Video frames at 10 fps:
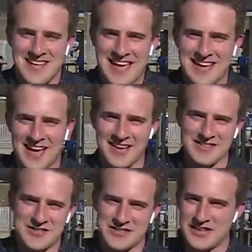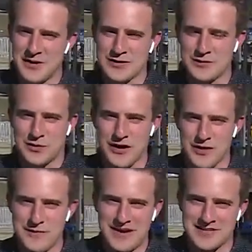Hey guys, you know, it's pretty
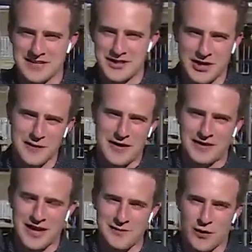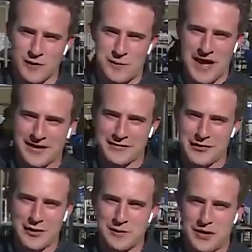amazing. Talk about getting more bang for
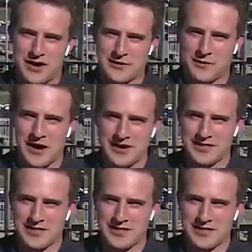your buck, right?